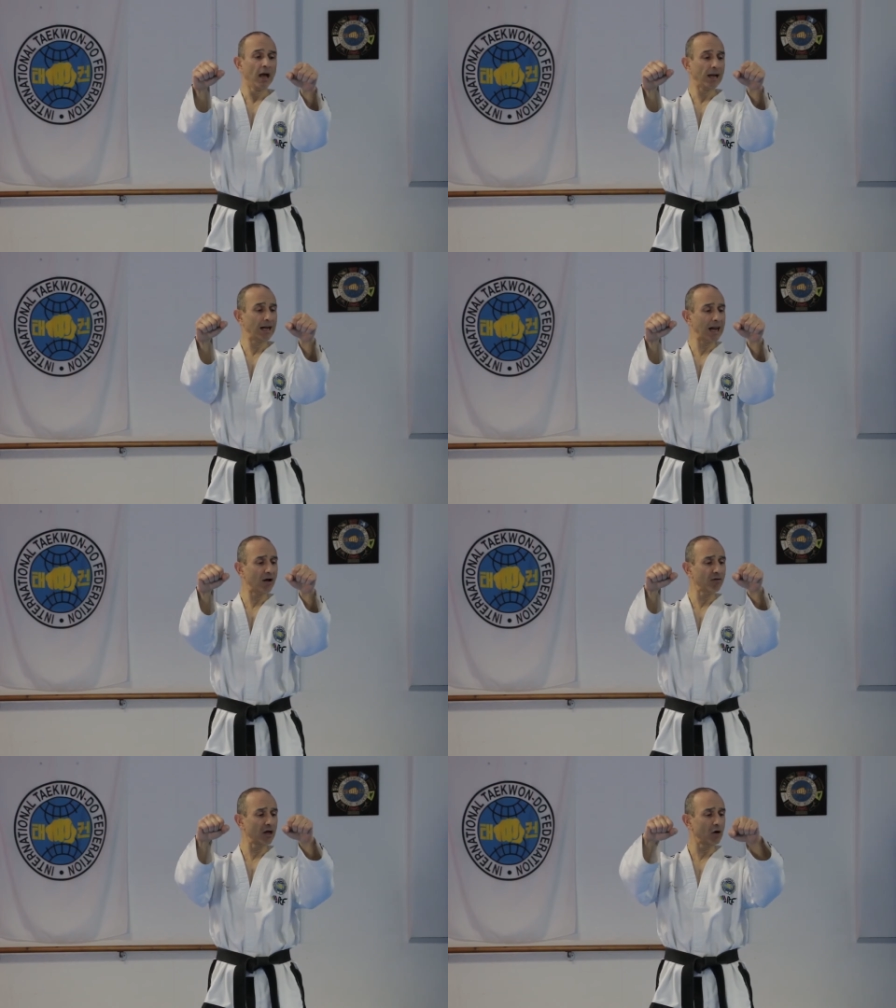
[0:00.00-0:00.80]
And
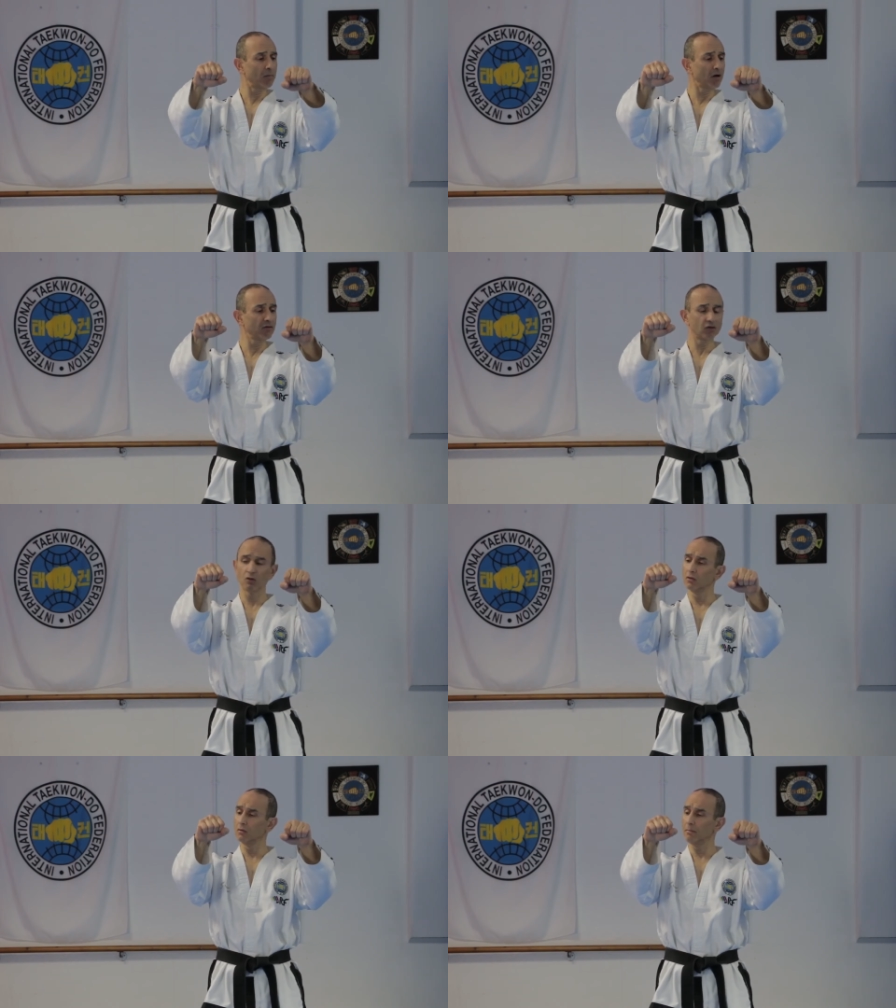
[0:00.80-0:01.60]
allow the elbows
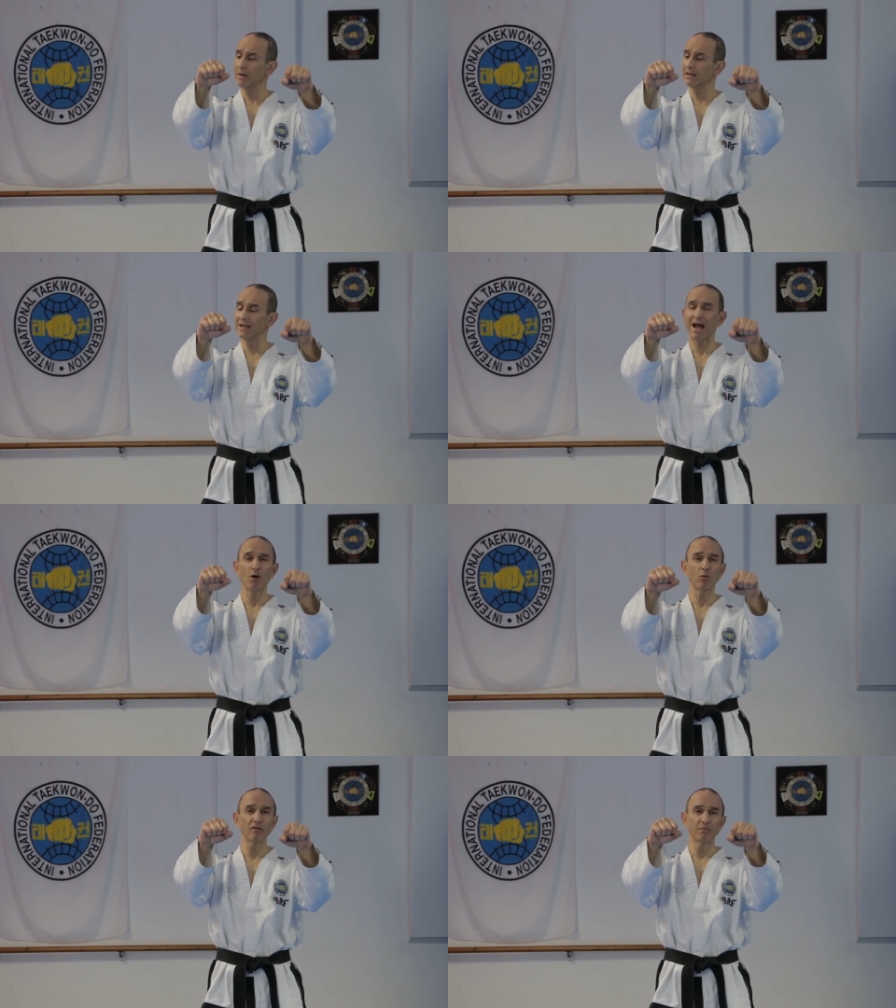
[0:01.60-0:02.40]
to bend
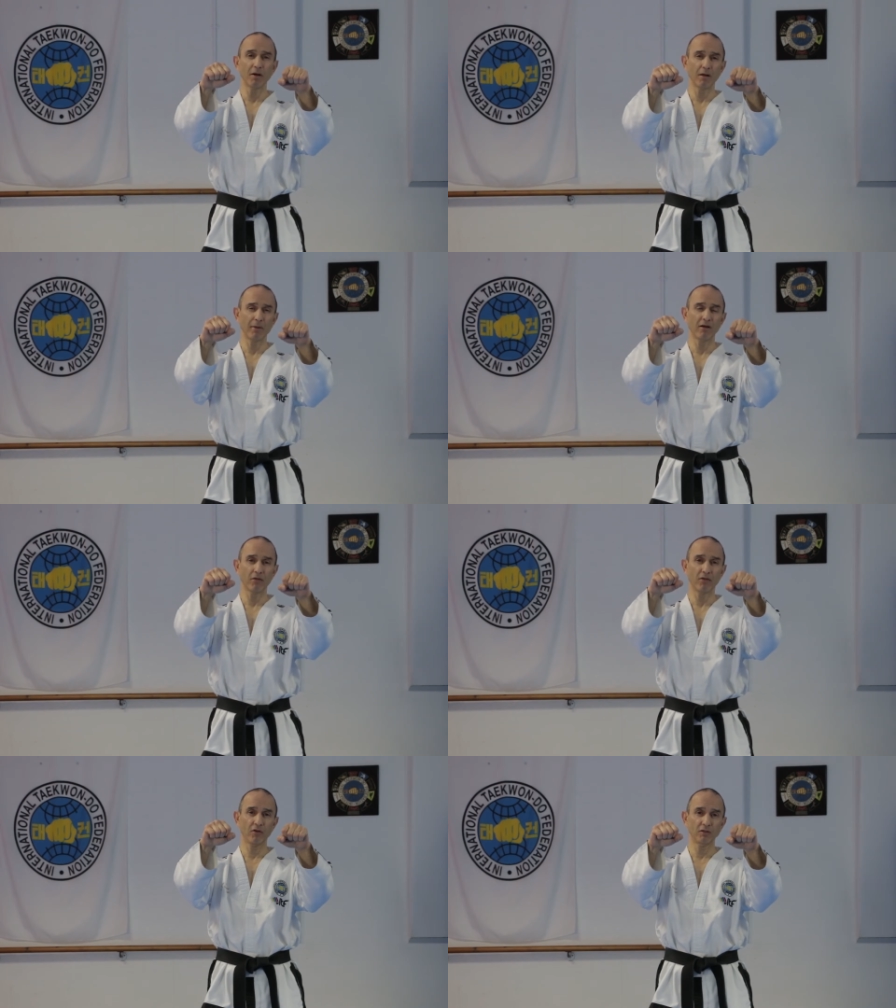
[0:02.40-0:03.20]
outwards by
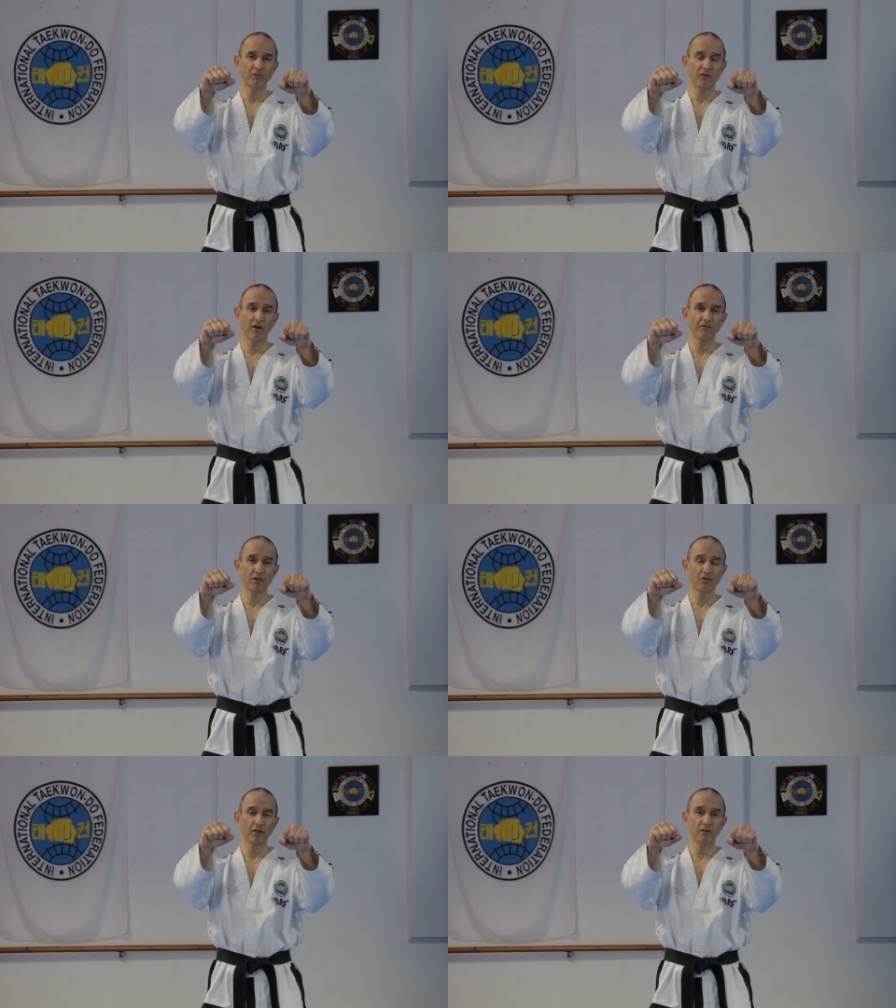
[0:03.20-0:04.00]
about thirty-five
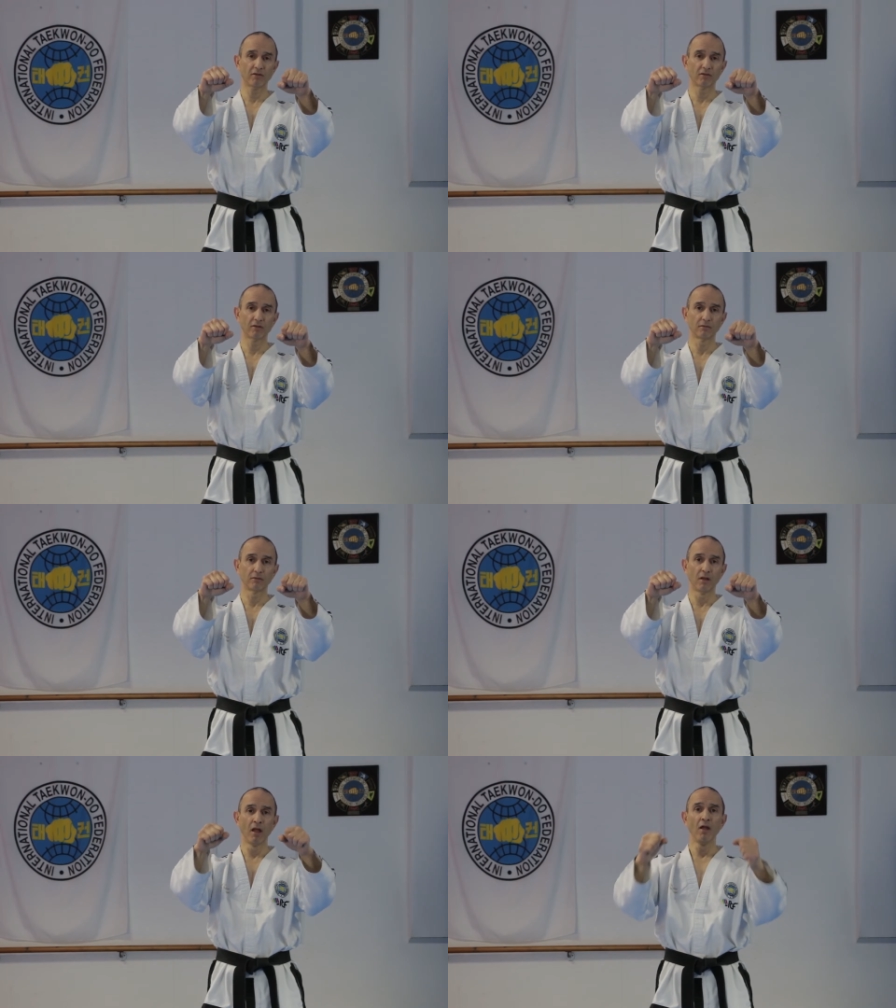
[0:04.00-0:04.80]
degrees.
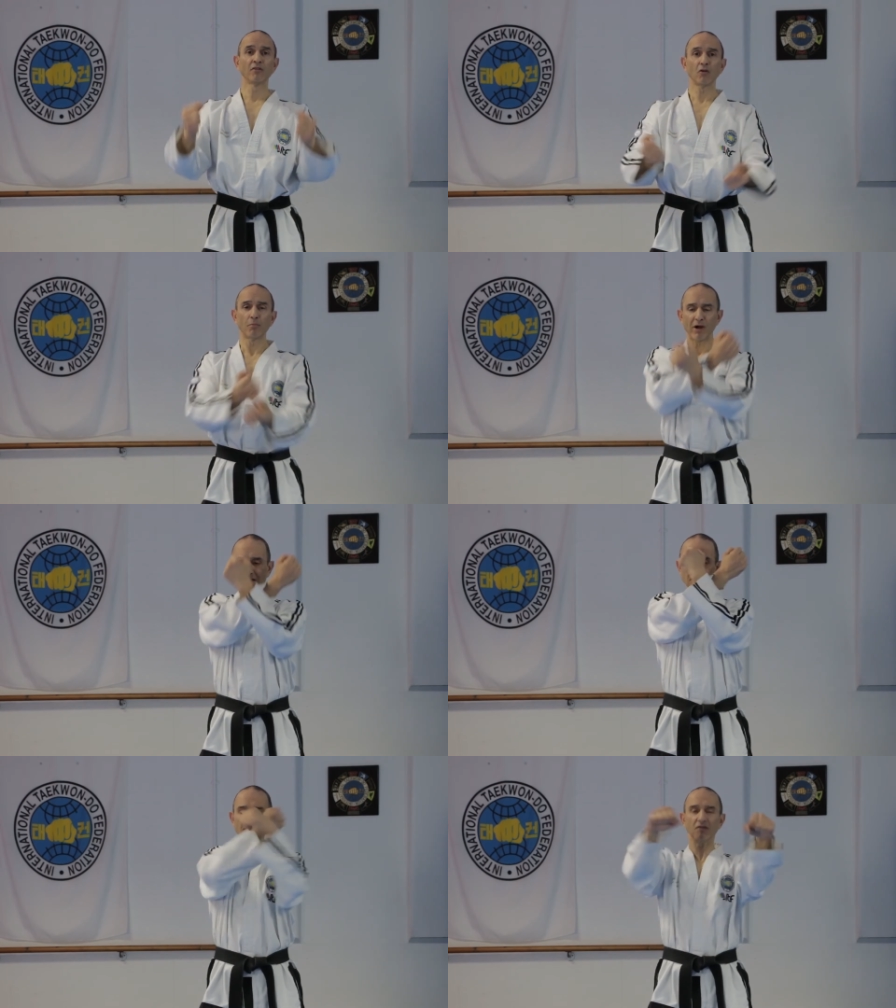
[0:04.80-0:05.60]
So
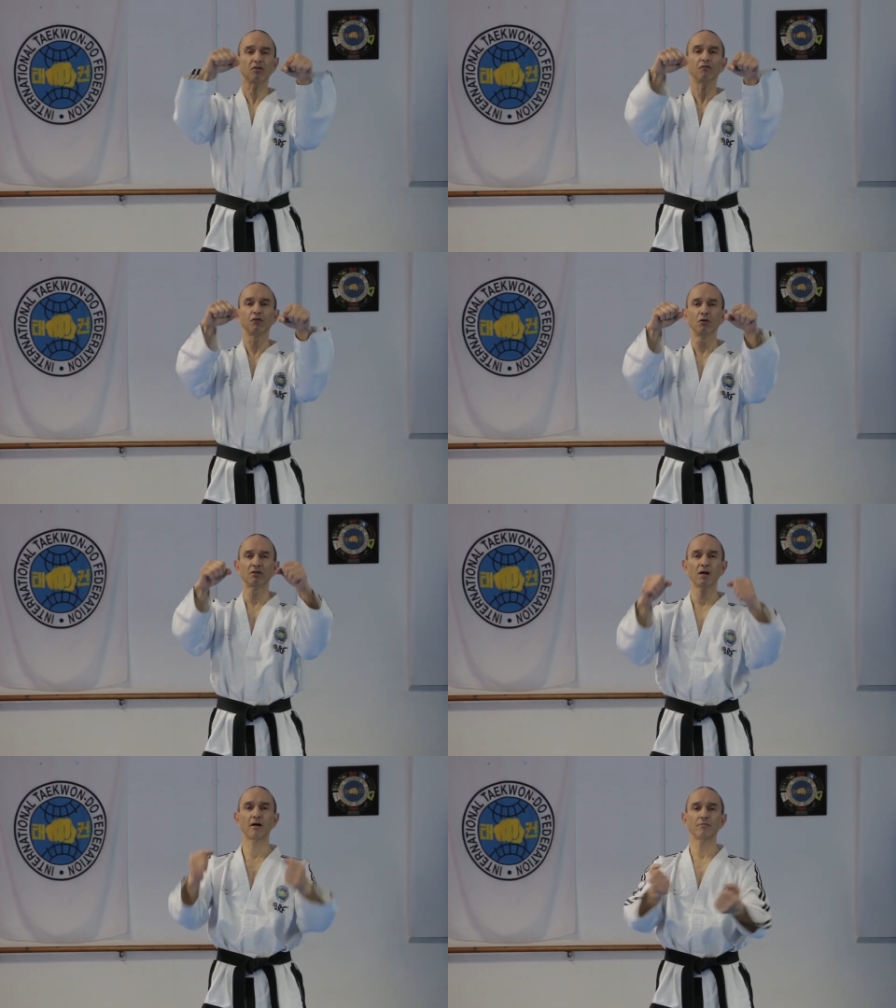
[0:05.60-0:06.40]
practice this a few
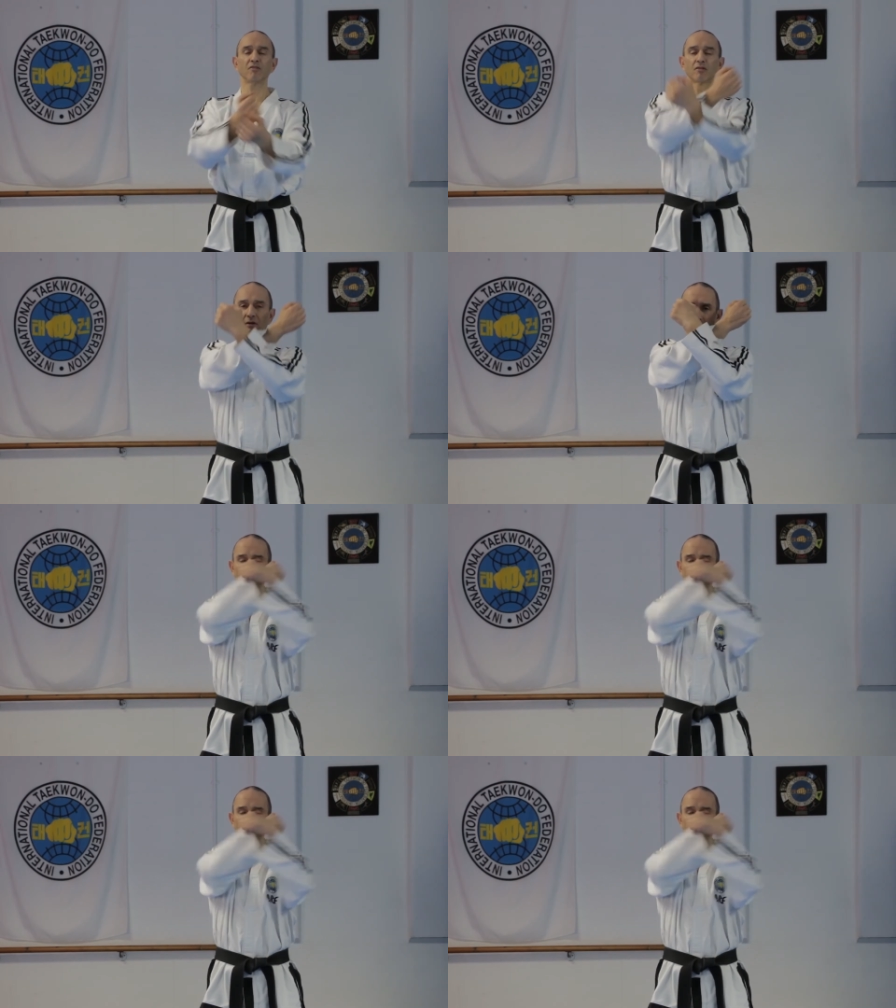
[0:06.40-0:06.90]
times